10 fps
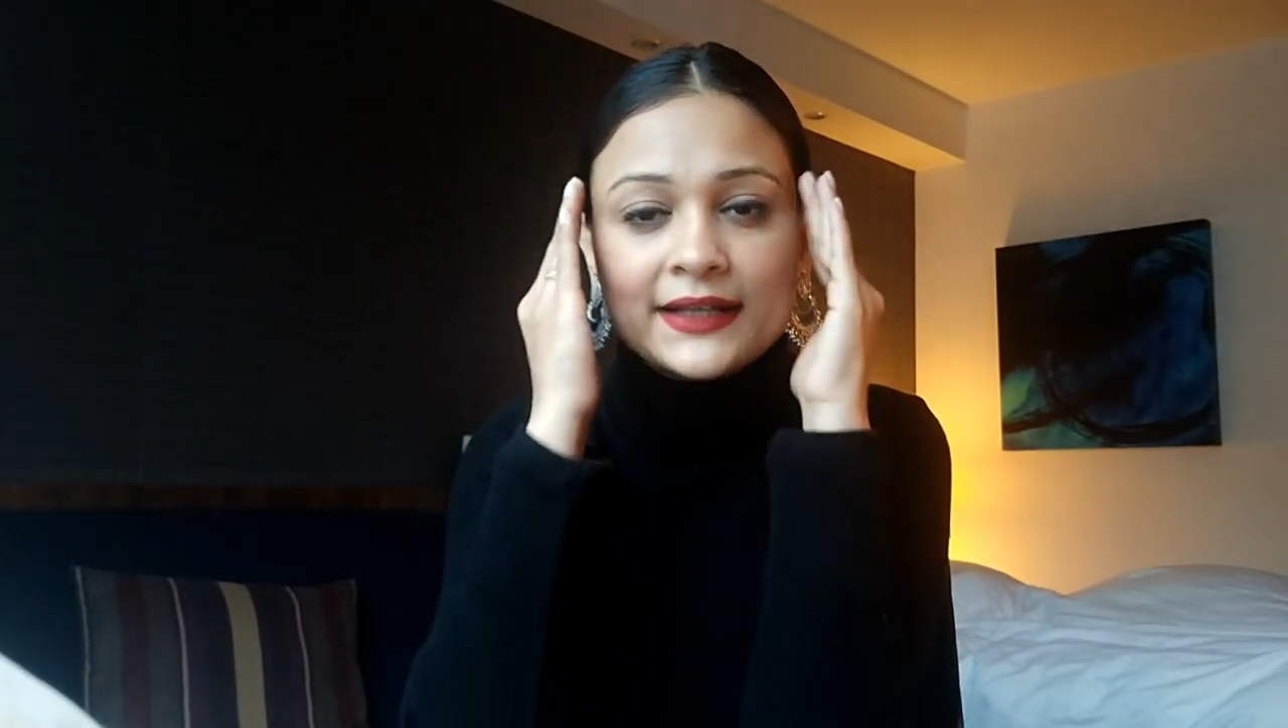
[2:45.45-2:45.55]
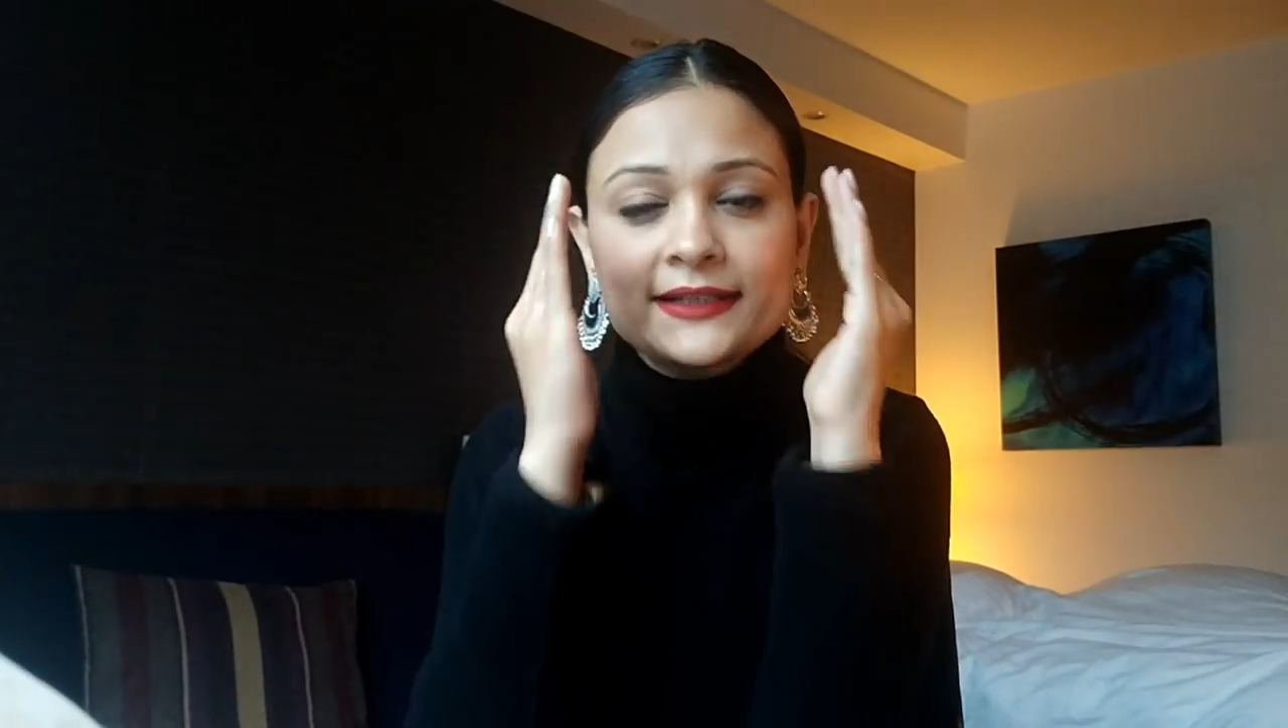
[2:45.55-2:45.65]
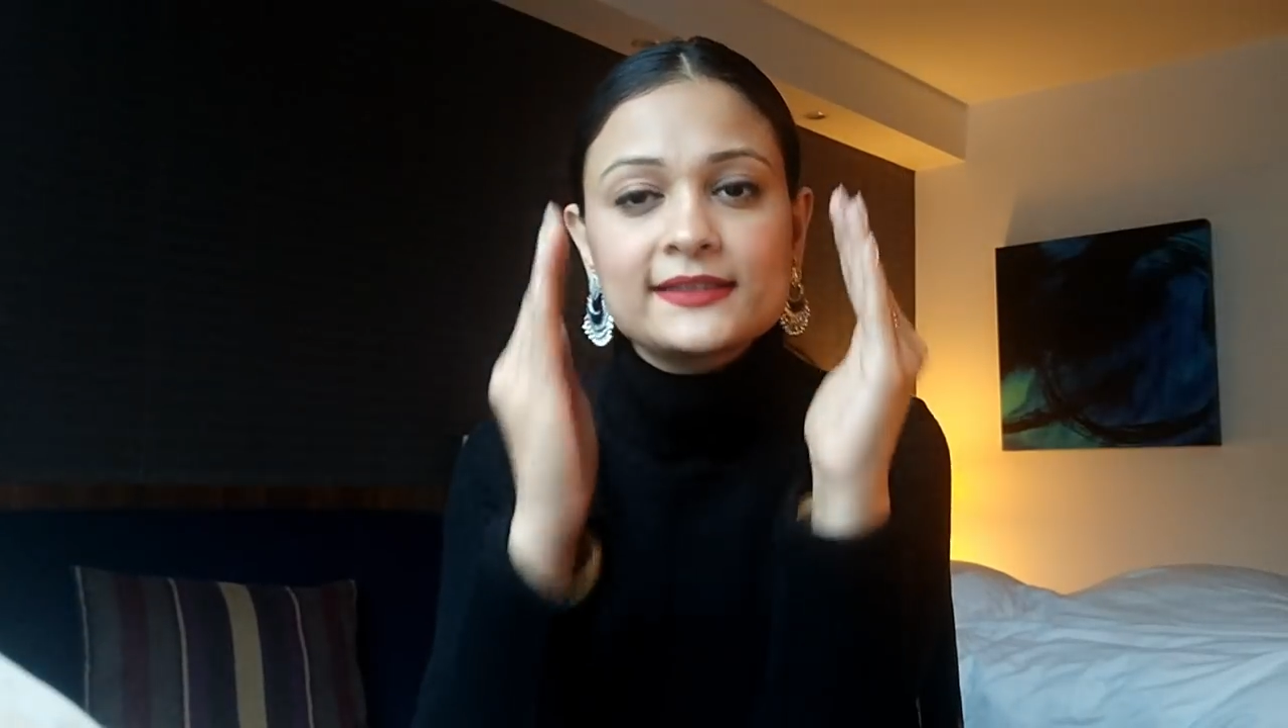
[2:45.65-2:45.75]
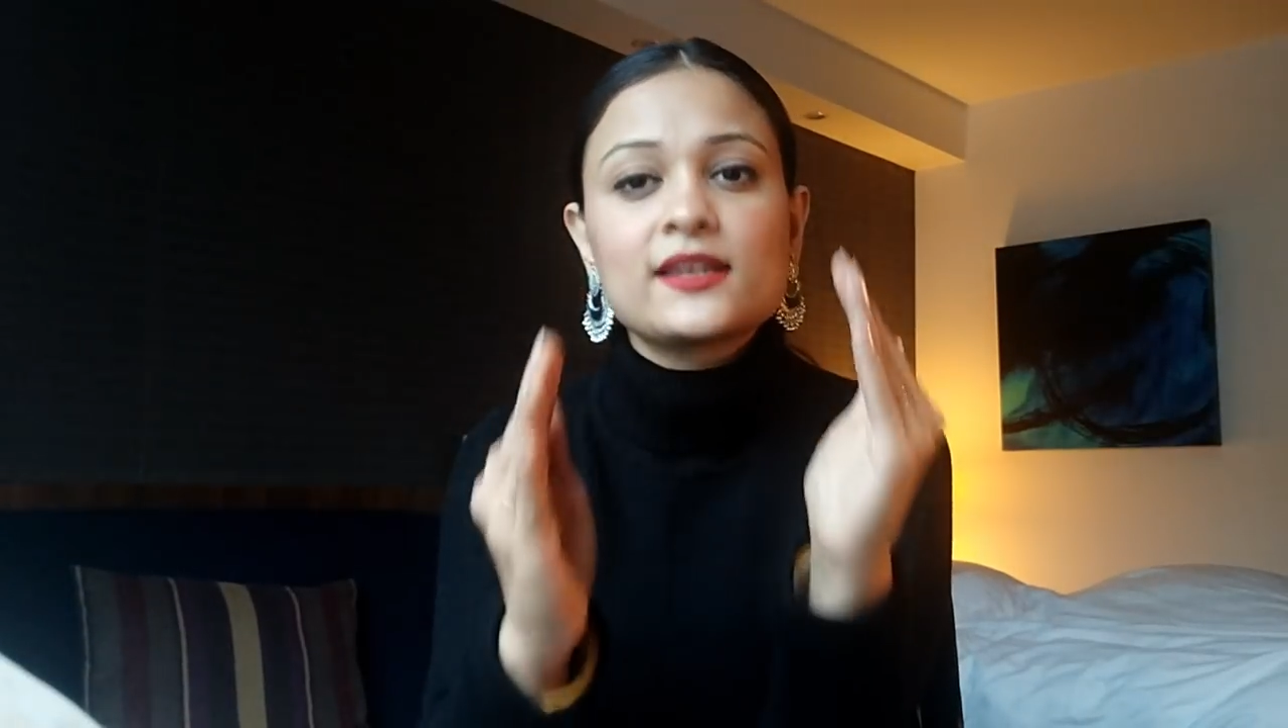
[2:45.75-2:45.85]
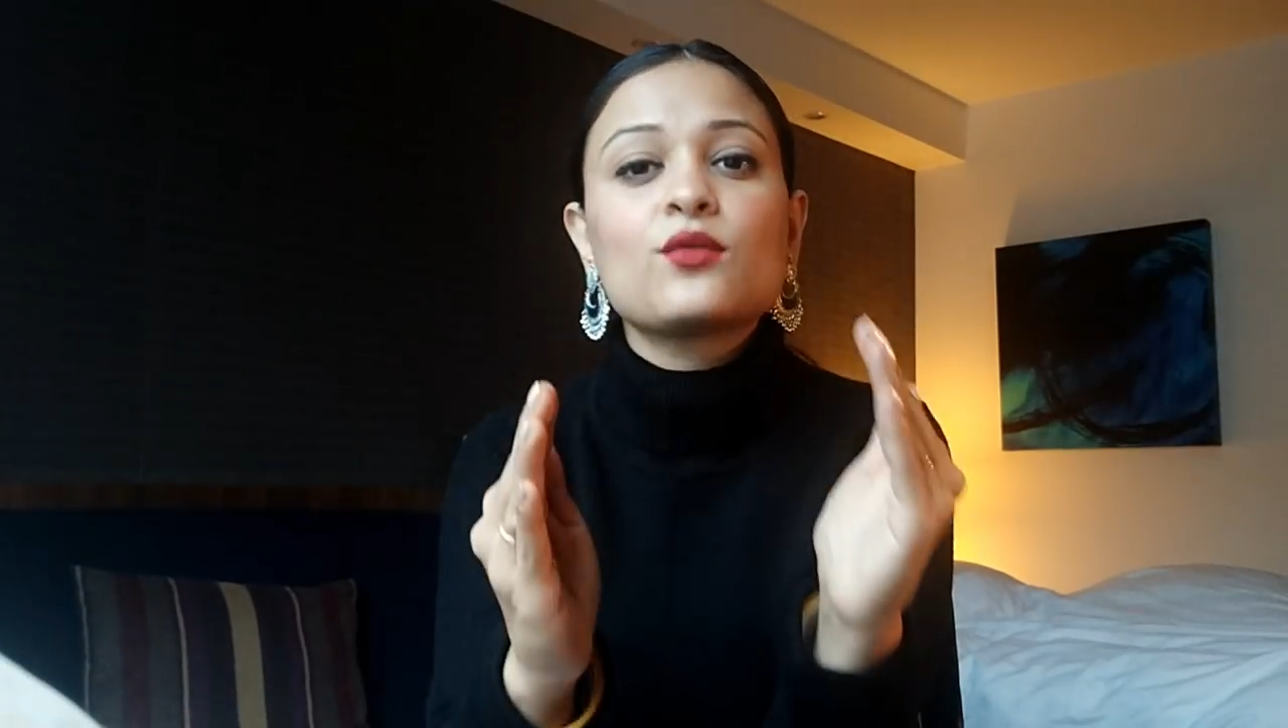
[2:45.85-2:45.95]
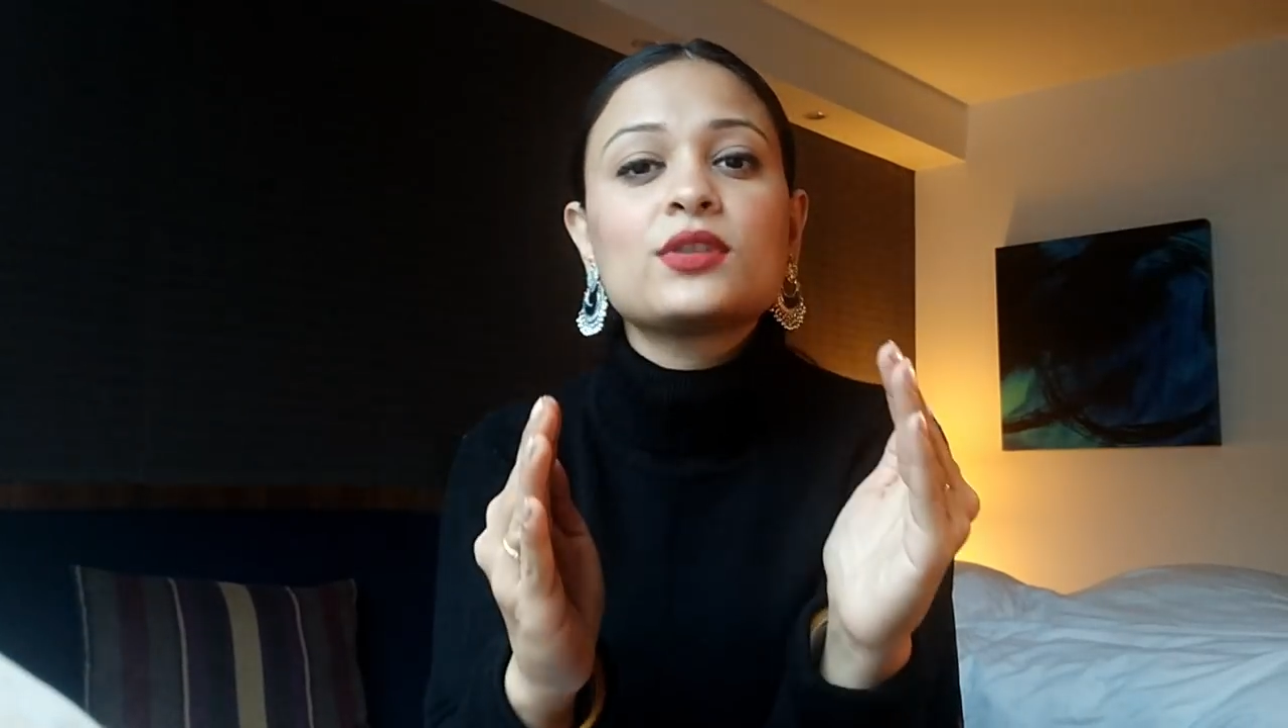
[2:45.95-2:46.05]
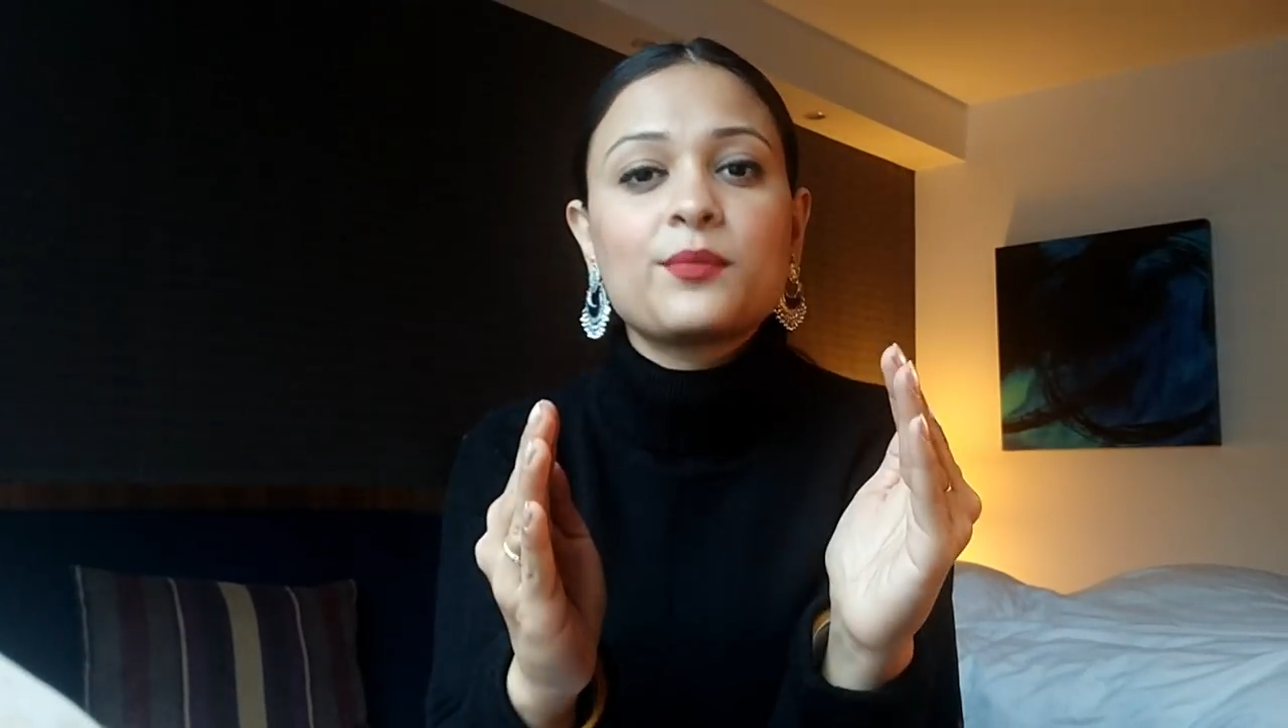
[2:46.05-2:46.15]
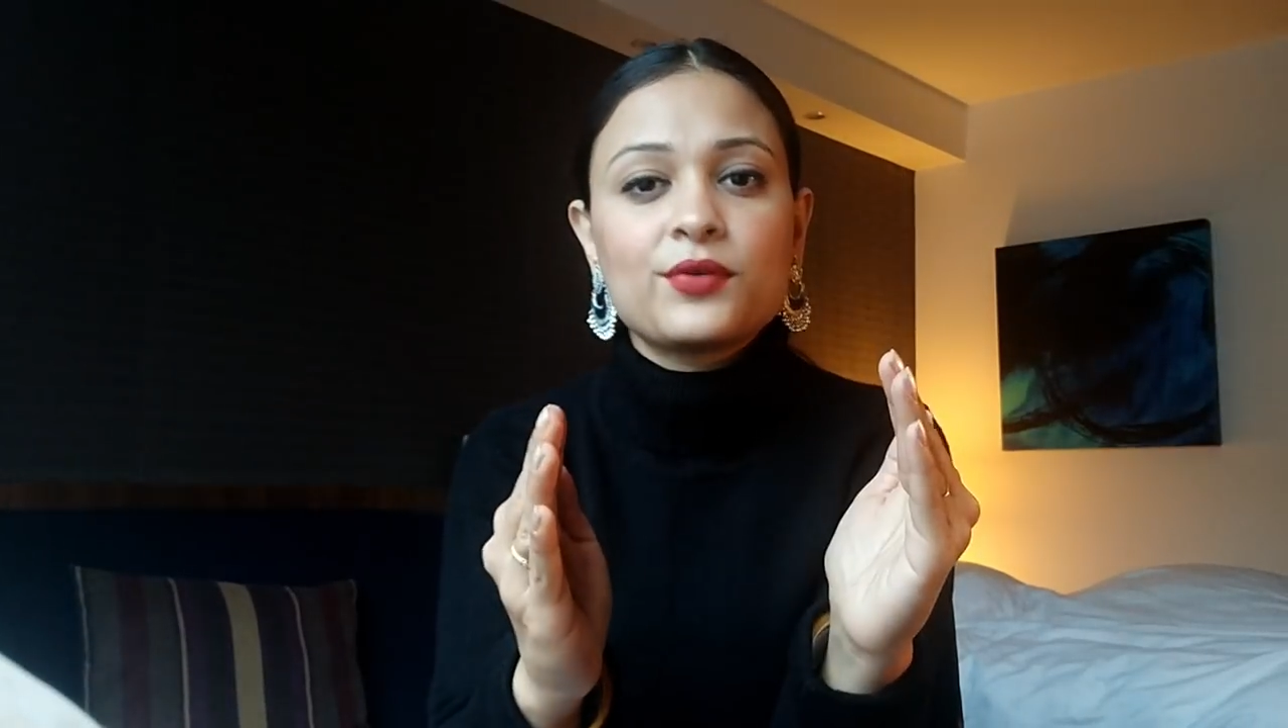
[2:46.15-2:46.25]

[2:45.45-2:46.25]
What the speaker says: understanding what the